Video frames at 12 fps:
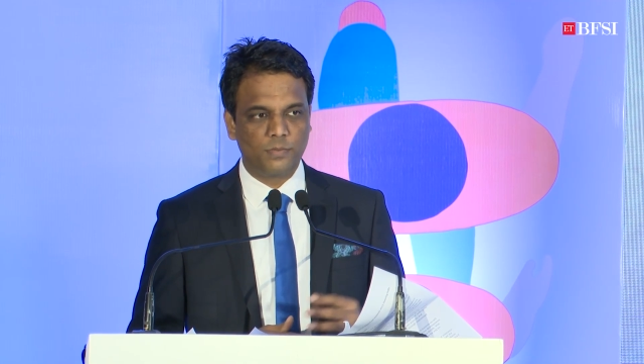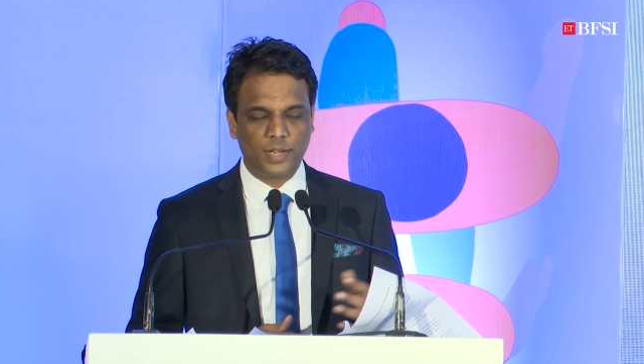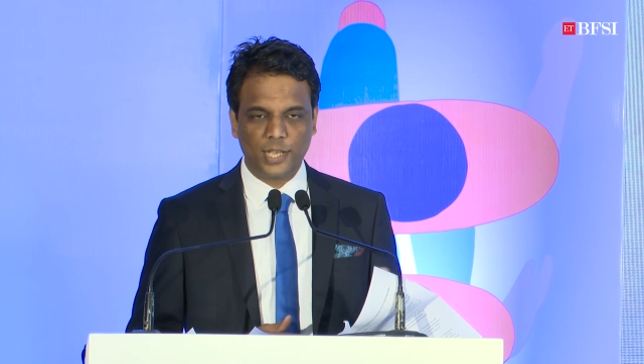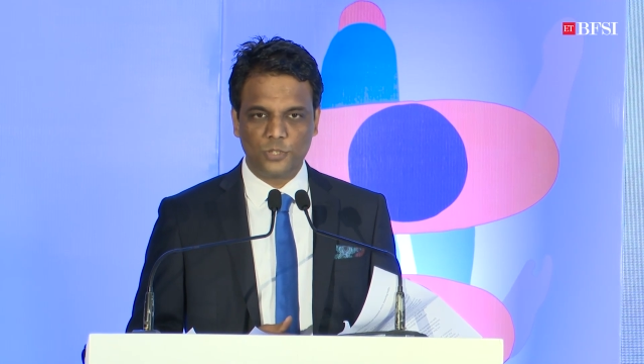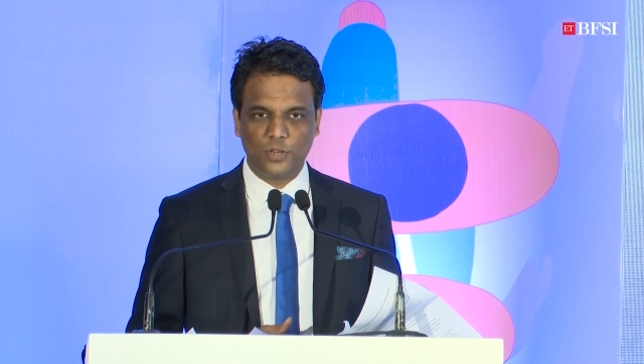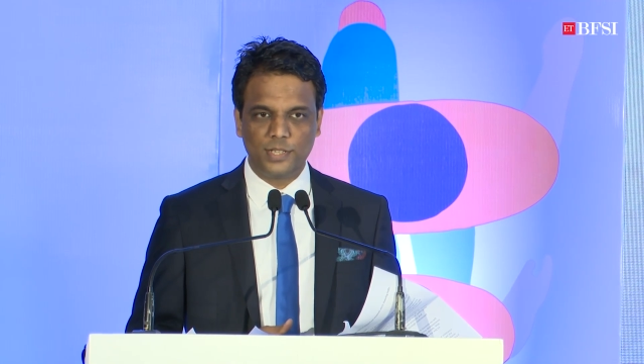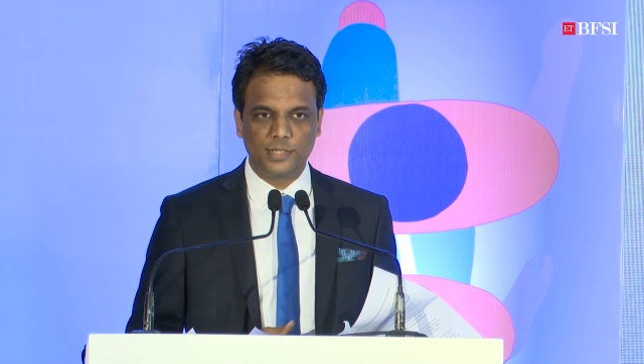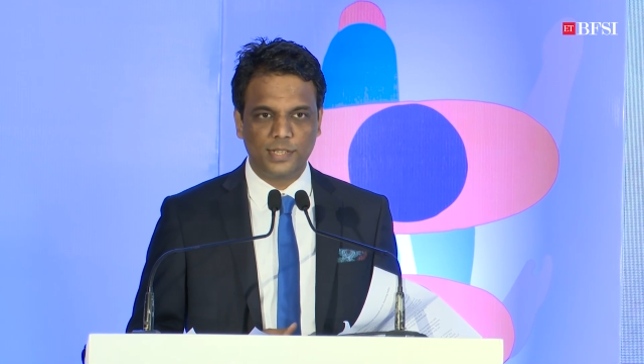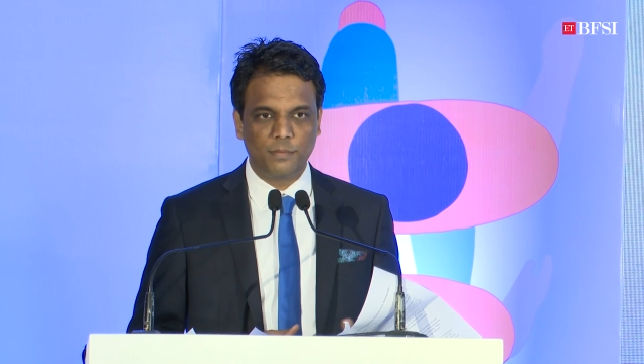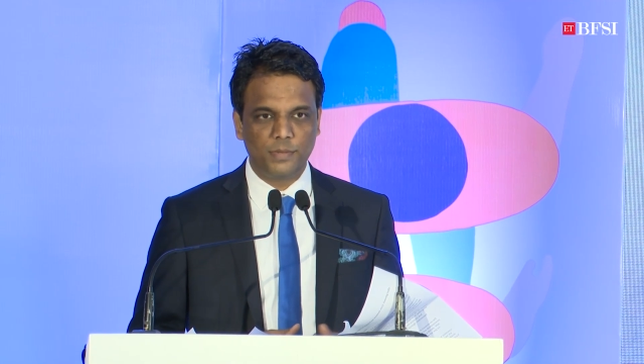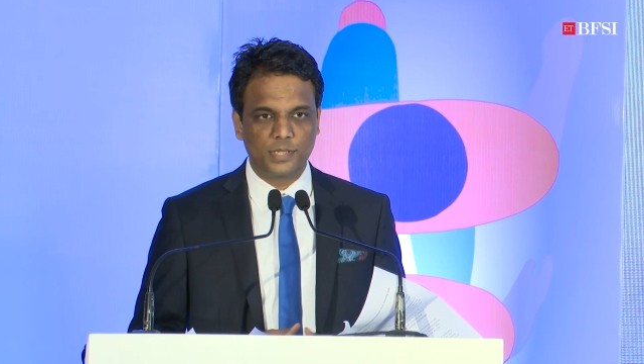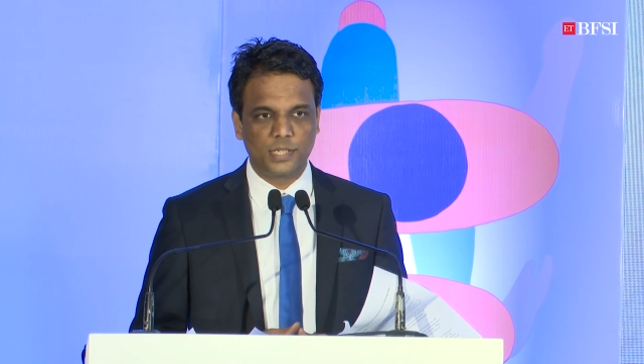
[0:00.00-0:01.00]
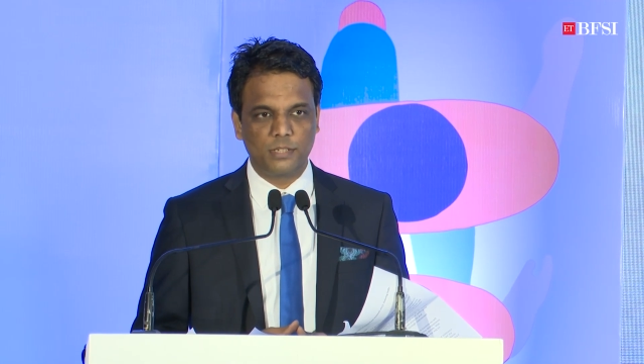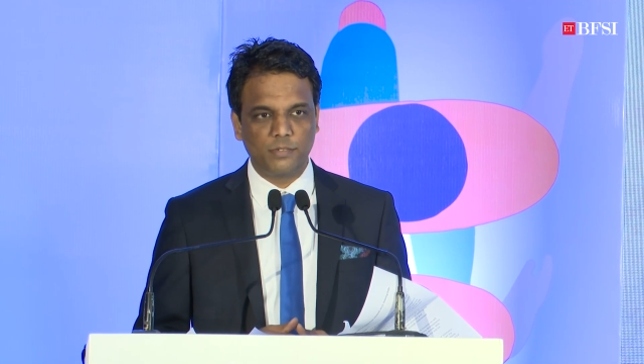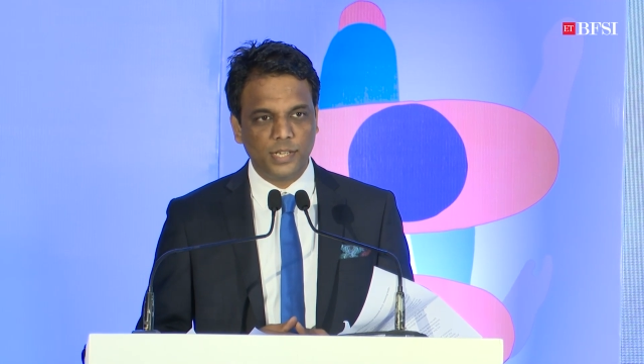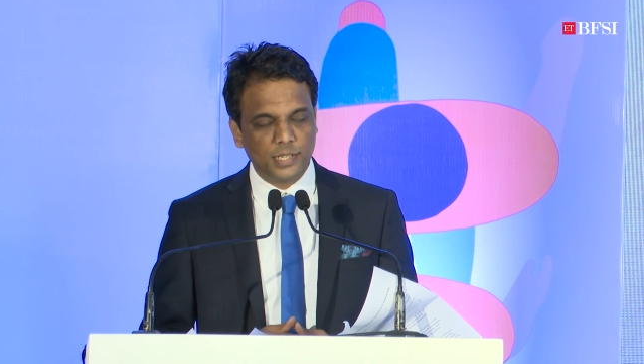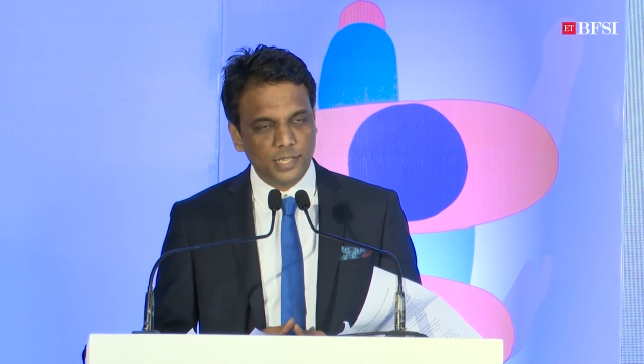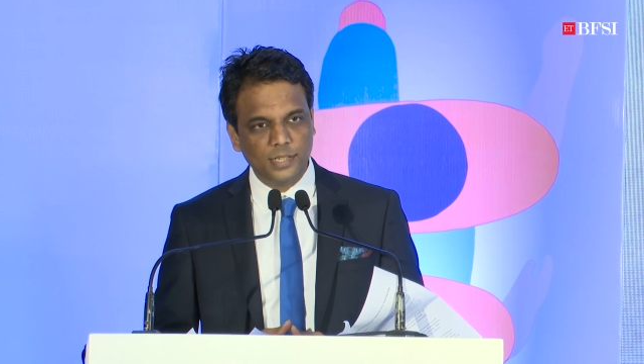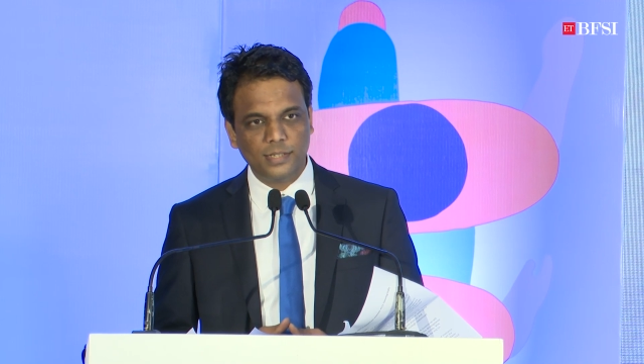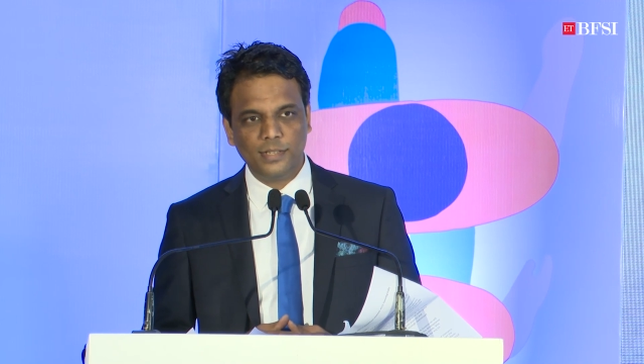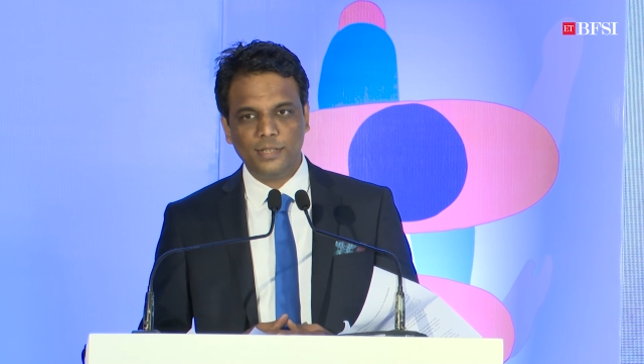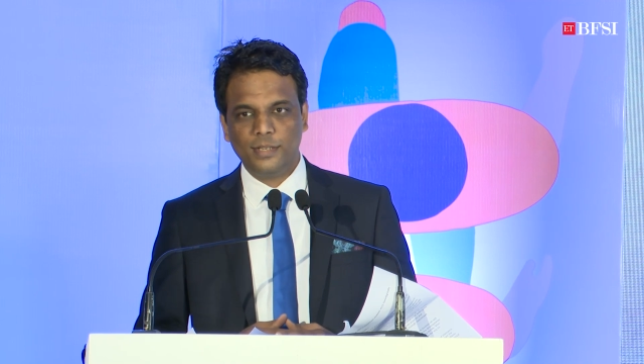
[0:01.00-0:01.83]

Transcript: when I joined CNBC TV 18,